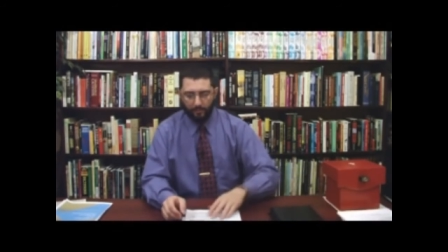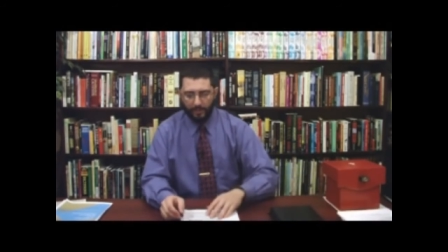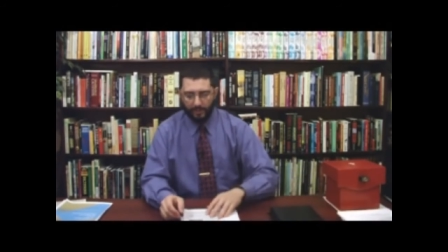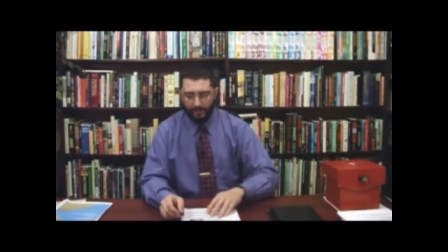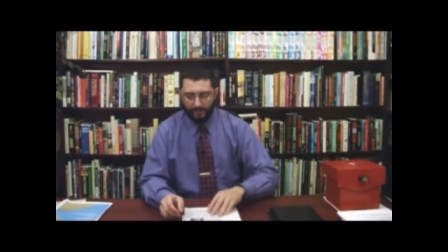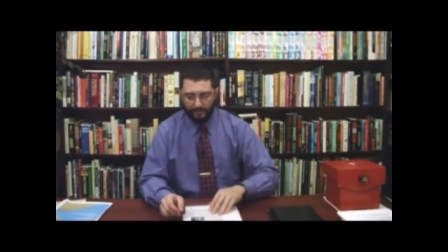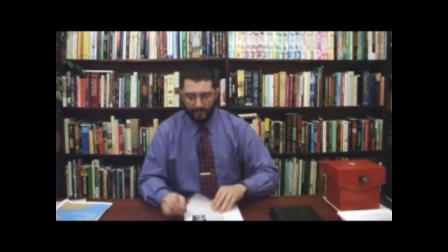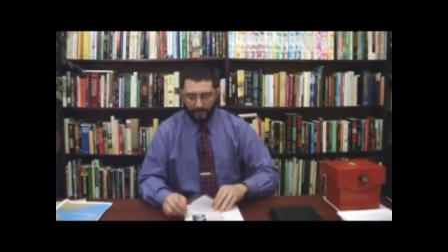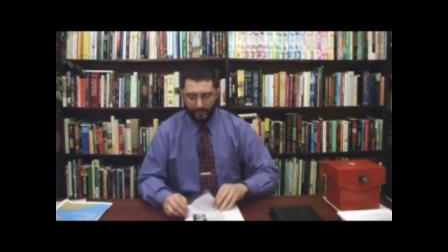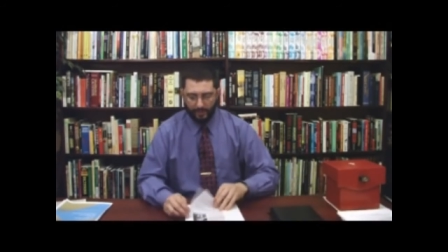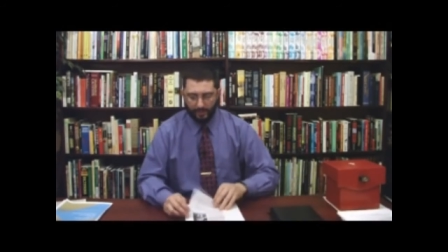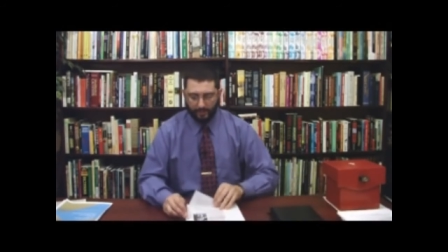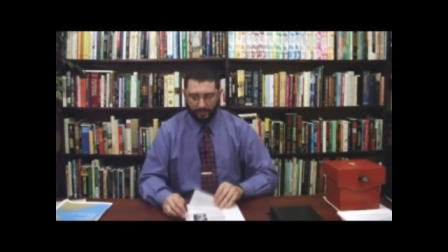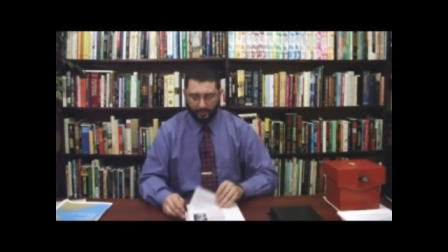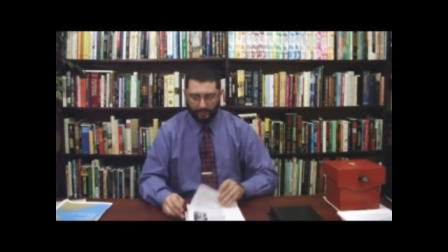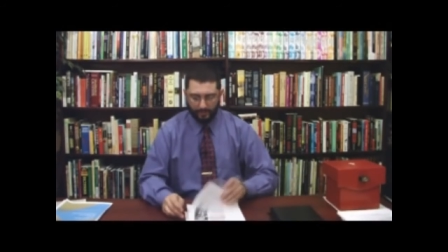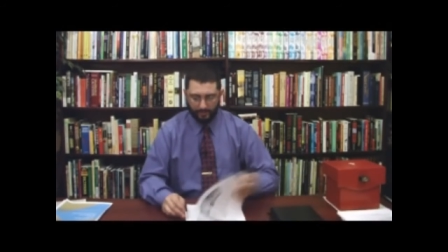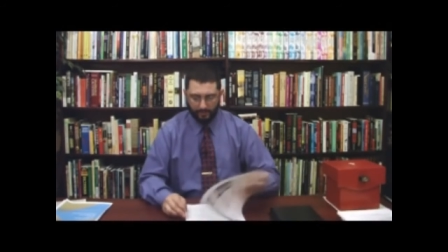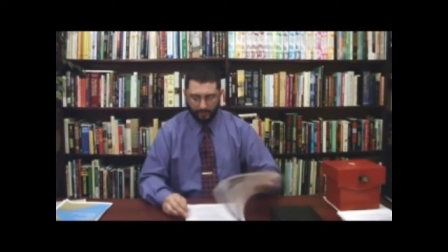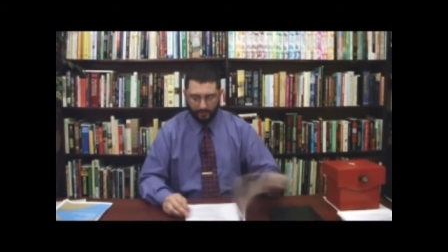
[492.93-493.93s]
But uh,
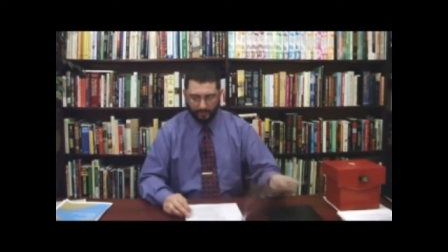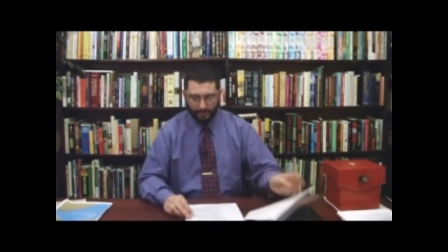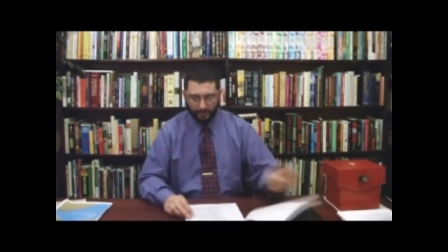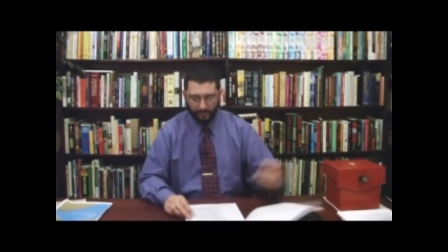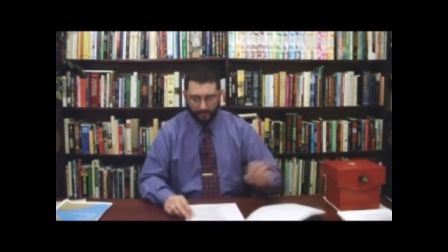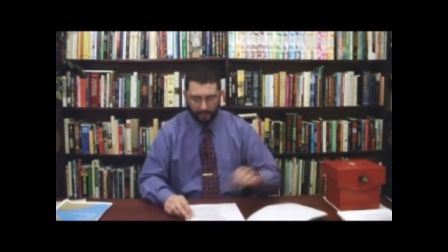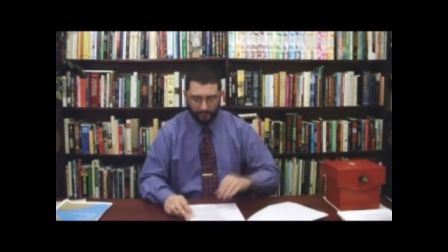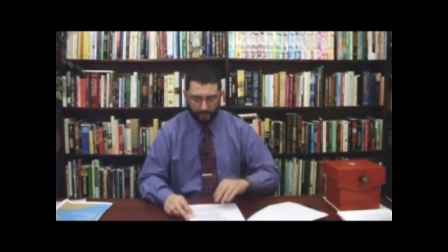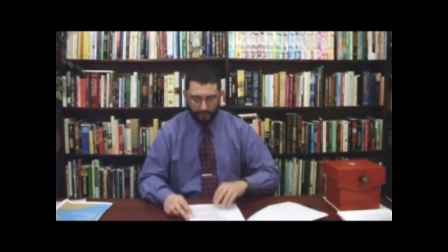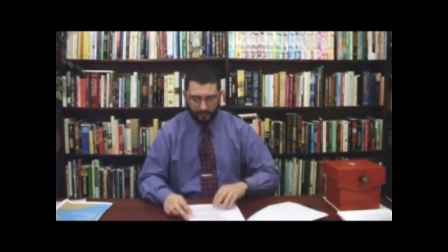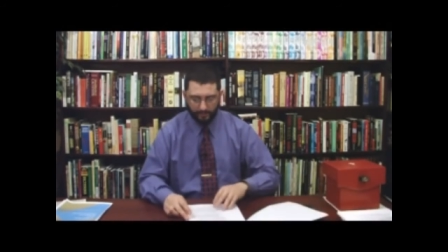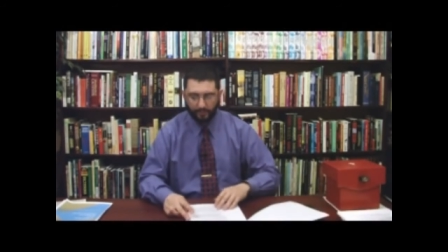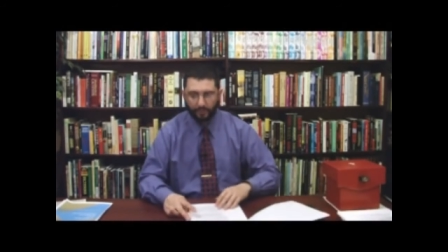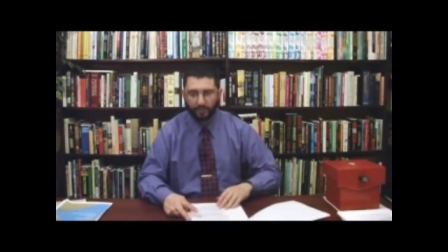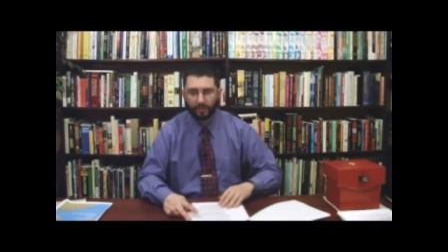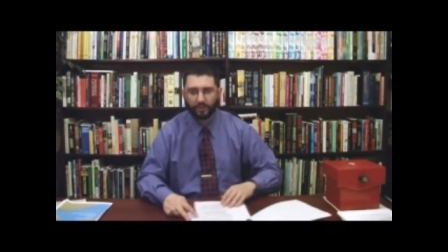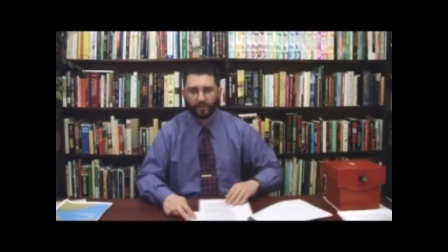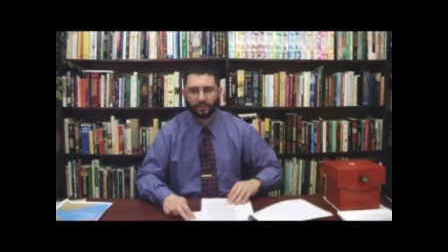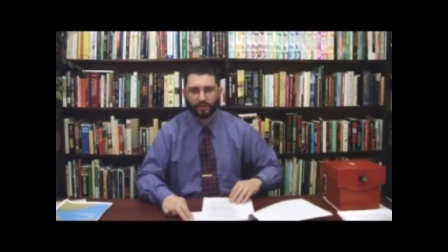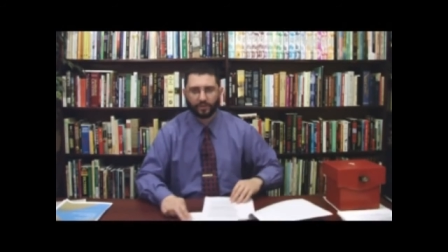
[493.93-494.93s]
just
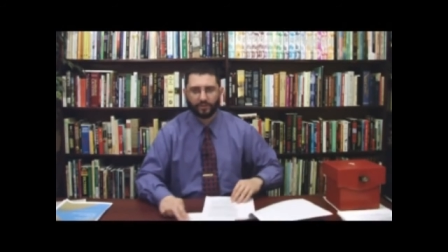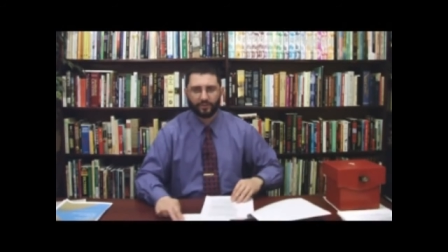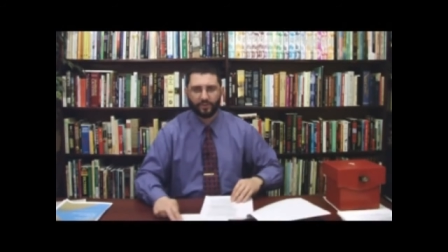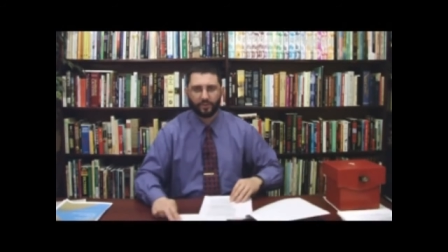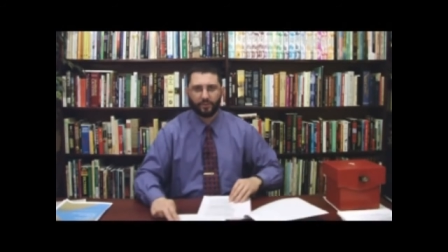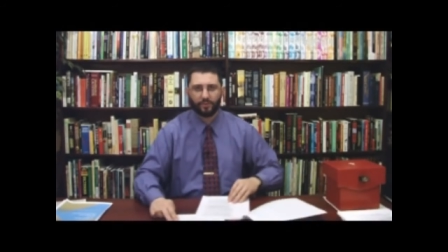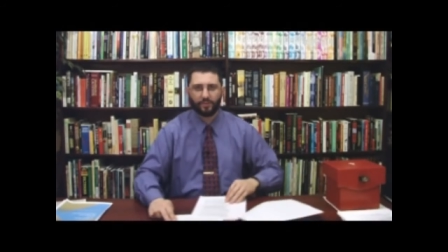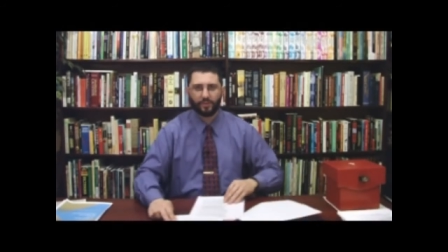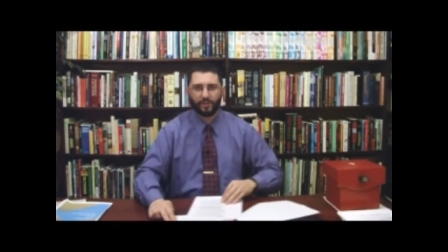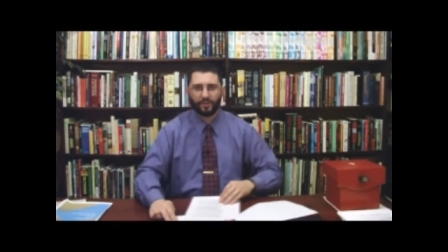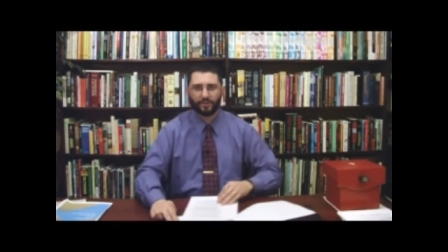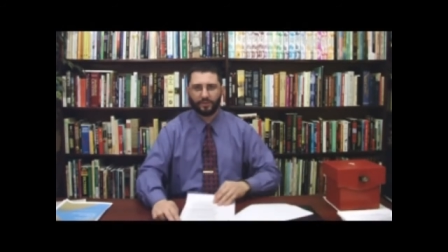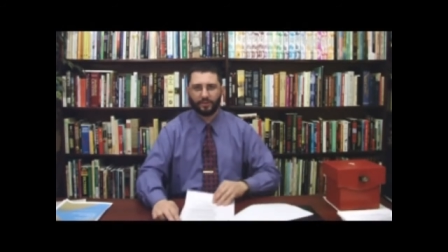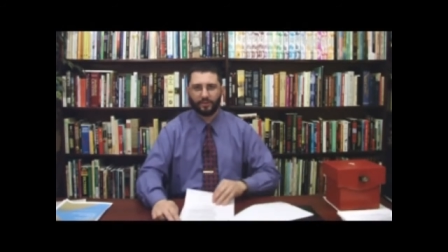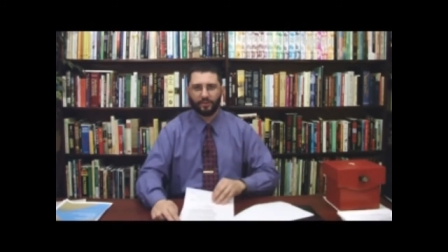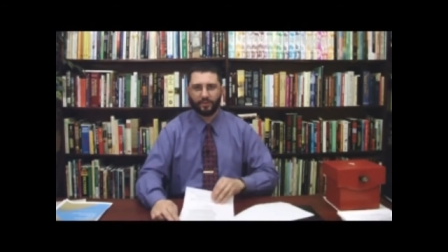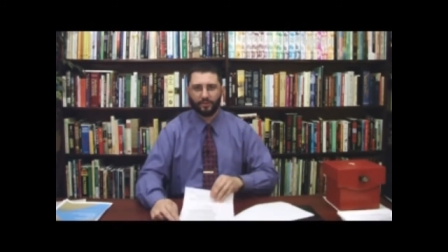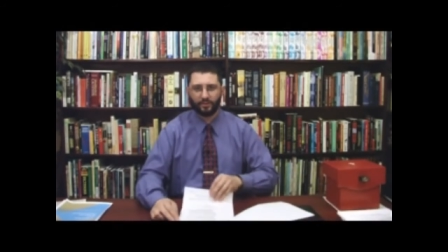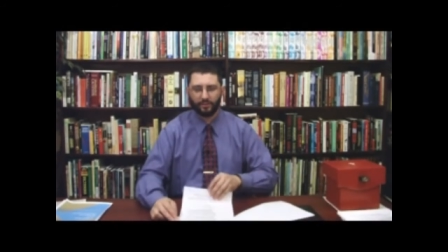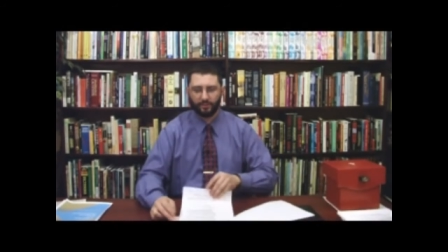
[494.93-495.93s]
want to look at a few things
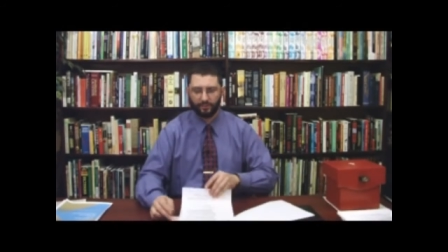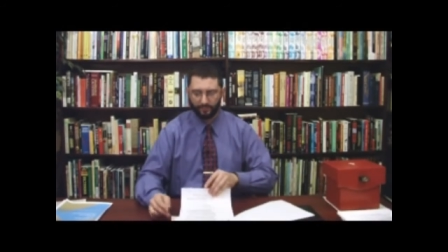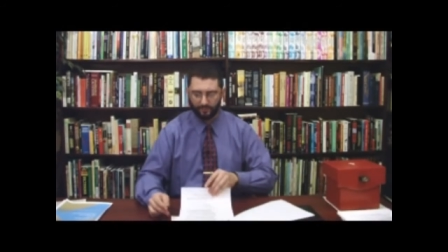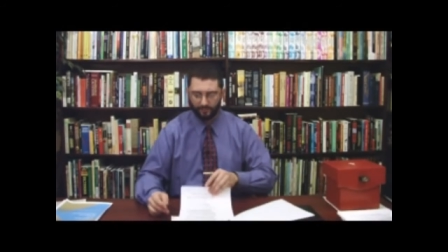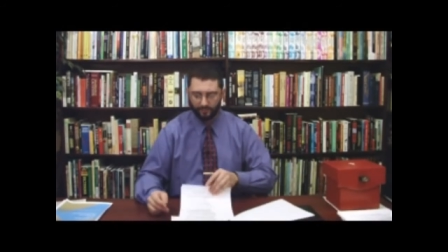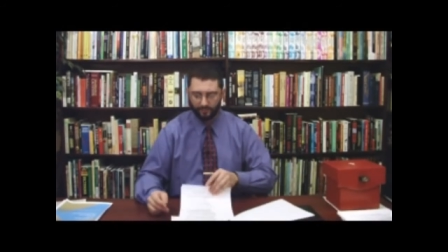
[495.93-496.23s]
here